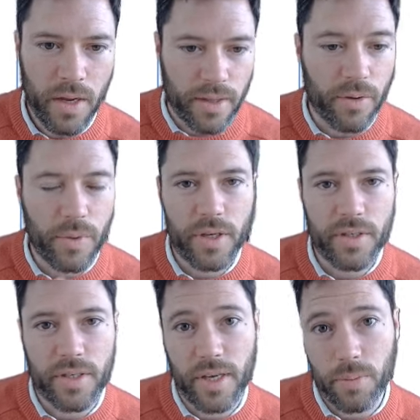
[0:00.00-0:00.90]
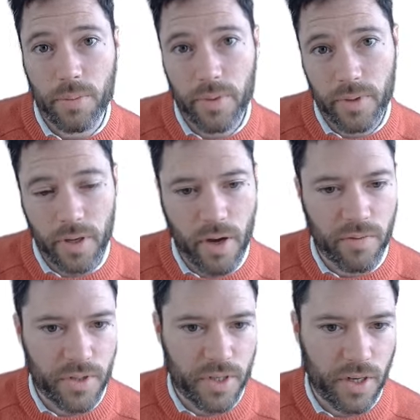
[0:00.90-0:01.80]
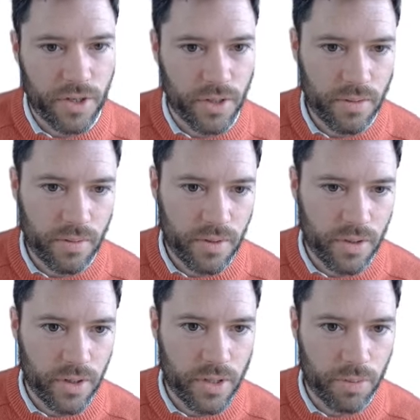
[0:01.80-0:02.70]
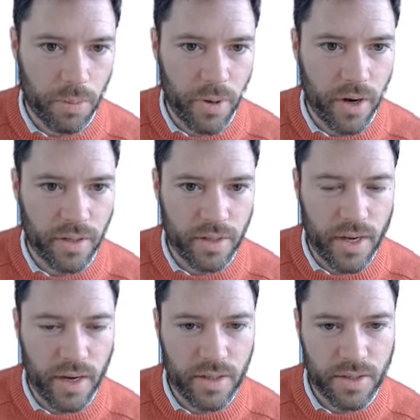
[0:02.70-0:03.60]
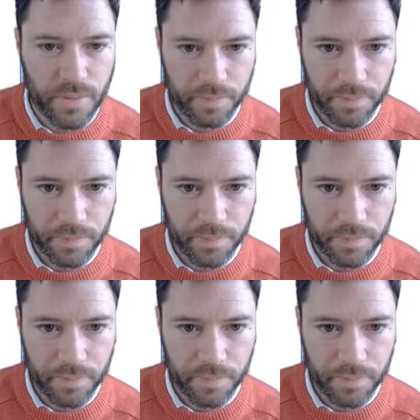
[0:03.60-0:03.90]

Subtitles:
Then we need to set up the conversation. So this is preparing the text.